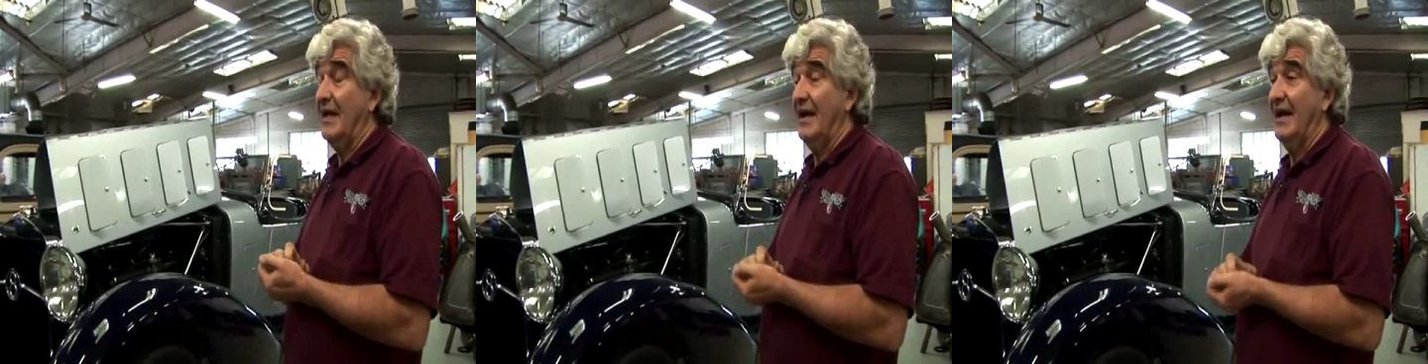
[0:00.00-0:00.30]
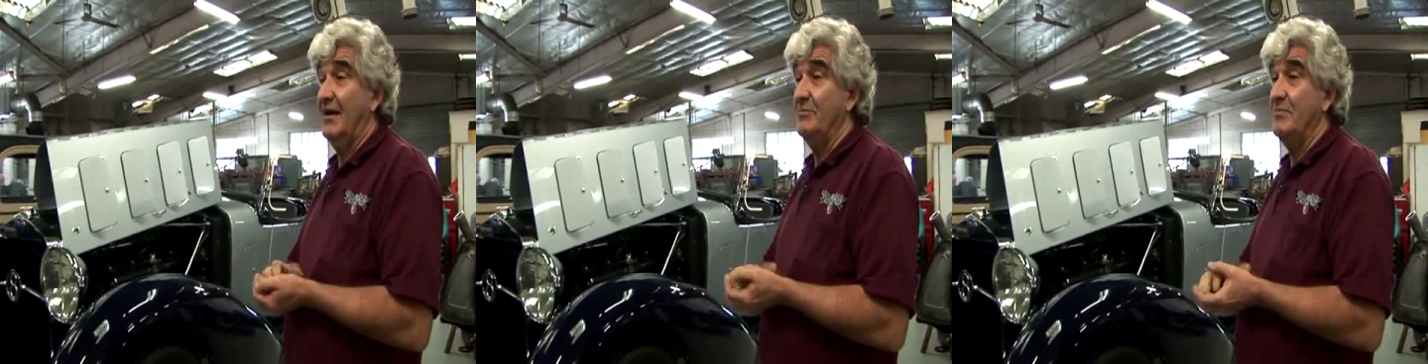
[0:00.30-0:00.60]

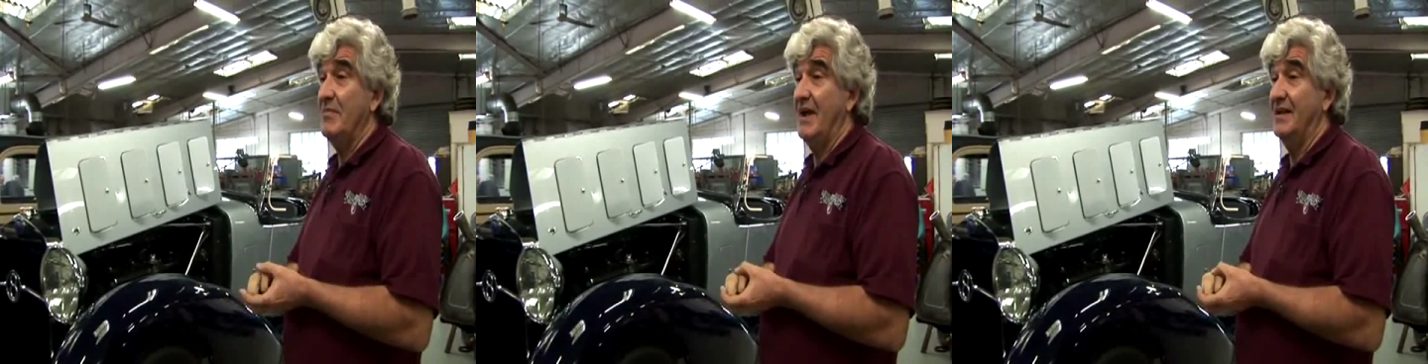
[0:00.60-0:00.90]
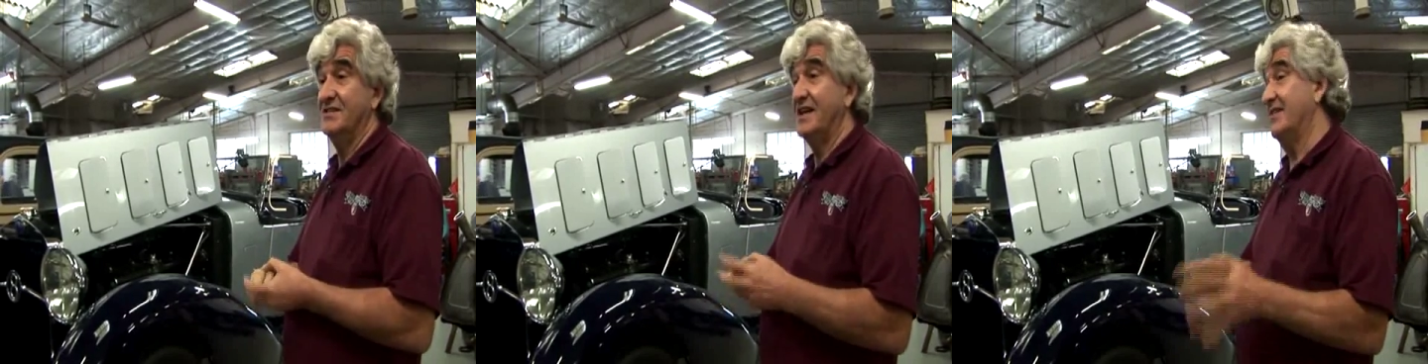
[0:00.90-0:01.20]
um,
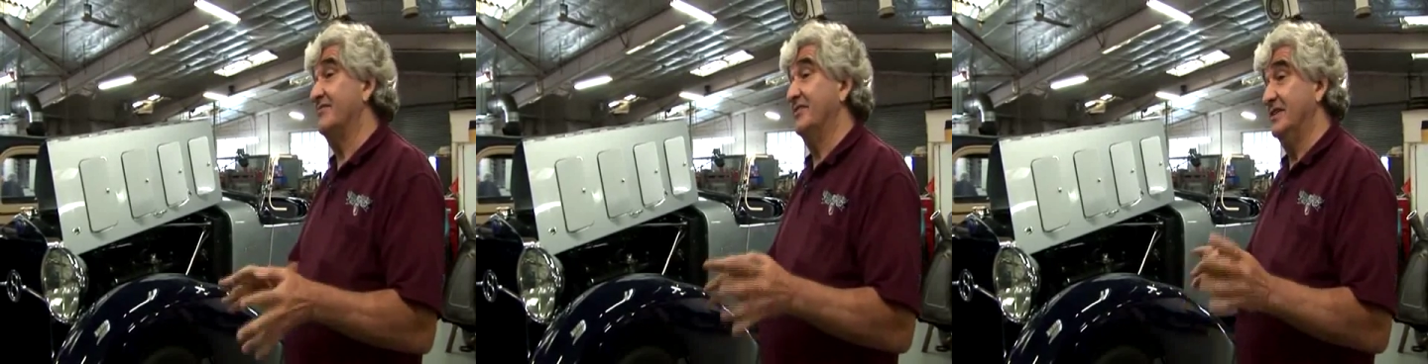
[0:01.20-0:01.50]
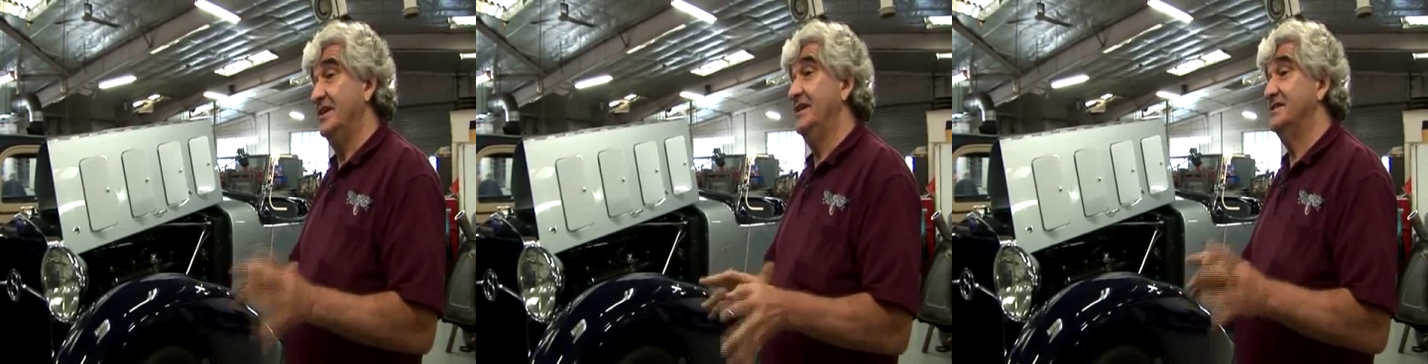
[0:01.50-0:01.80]
and sat for
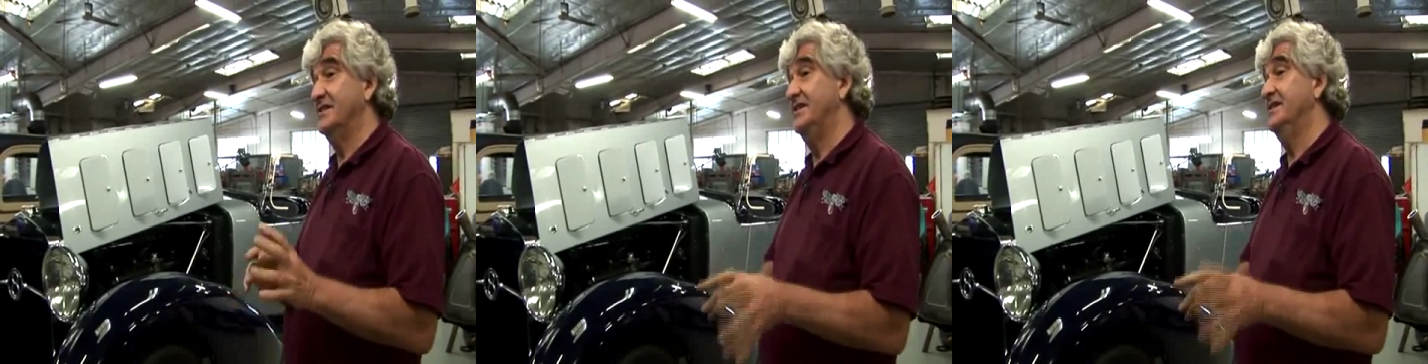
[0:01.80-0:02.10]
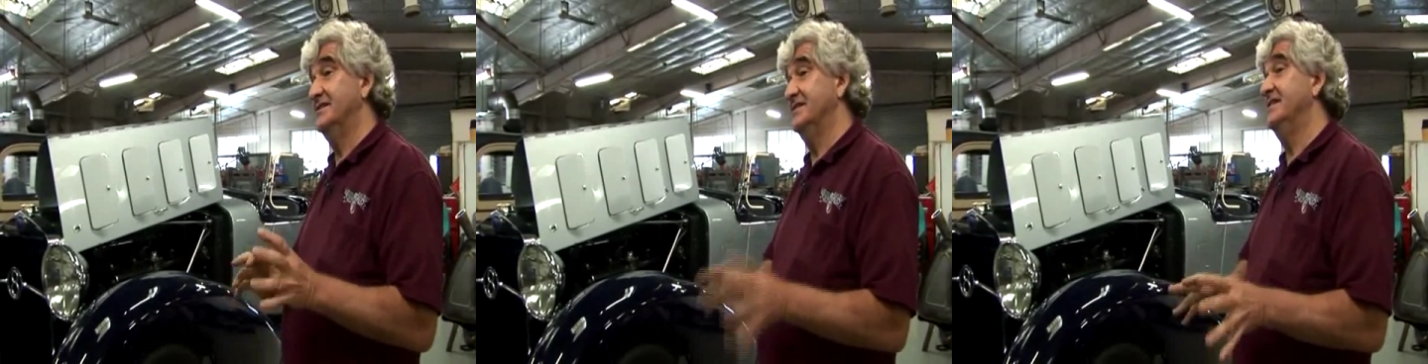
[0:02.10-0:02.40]
years and
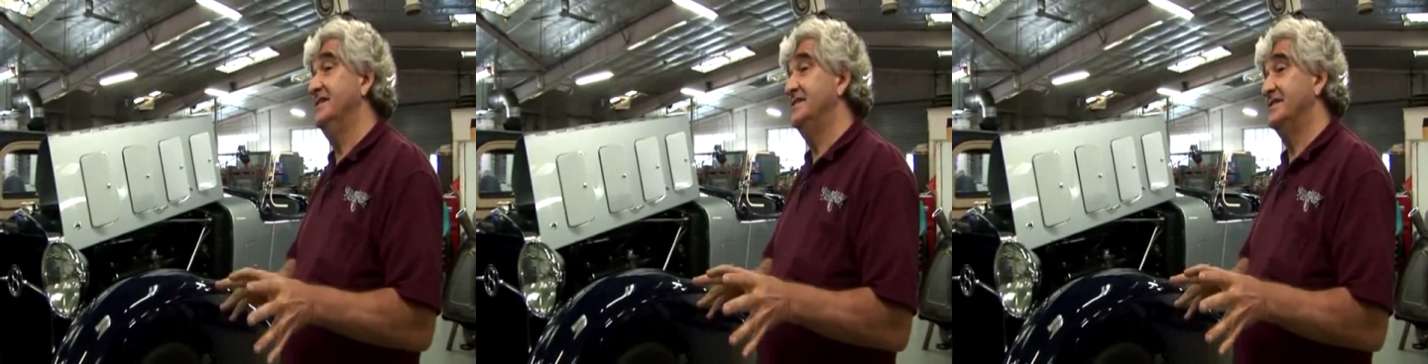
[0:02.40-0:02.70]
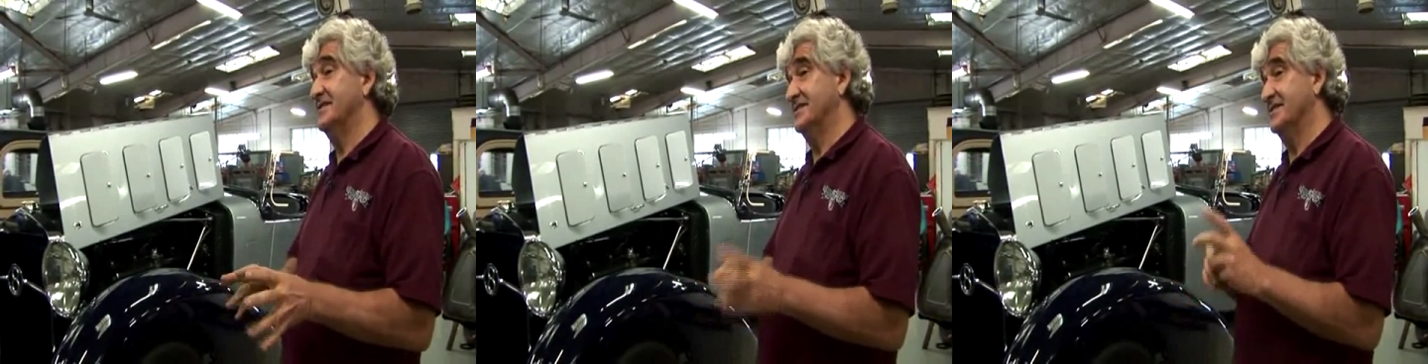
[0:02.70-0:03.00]
years and
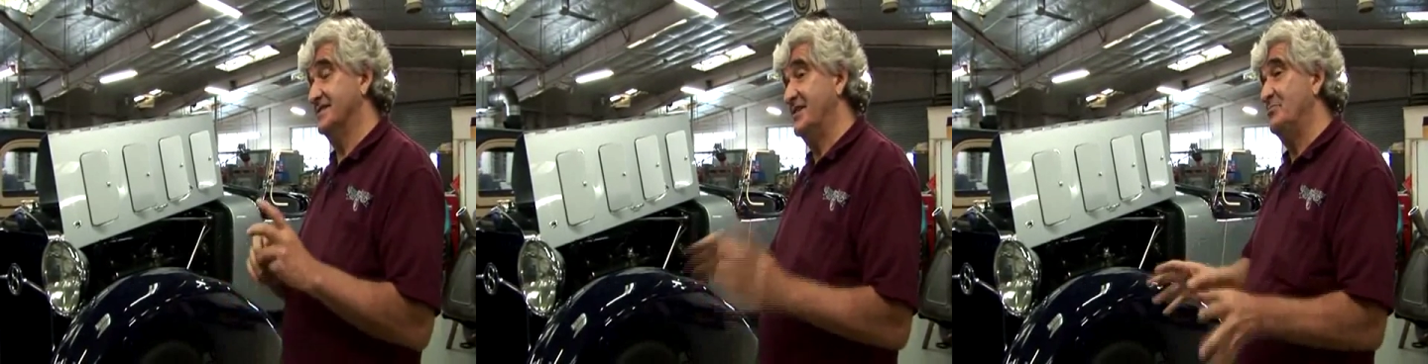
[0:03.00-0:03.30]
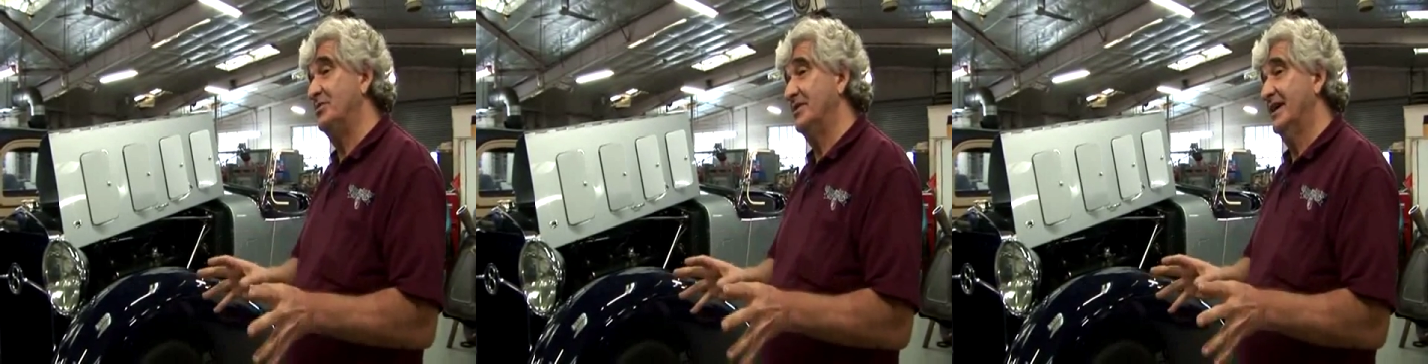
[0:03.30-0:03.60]
years,
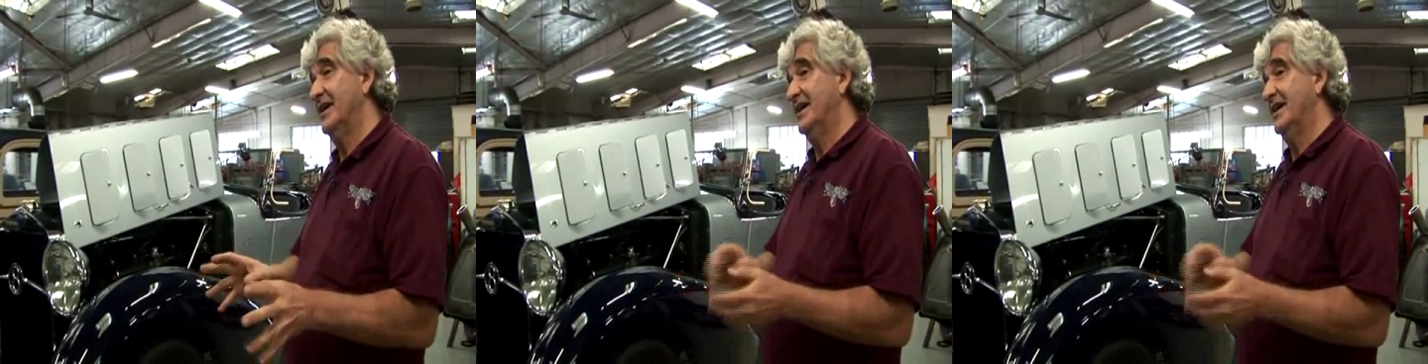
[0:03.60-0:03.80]
disassembled.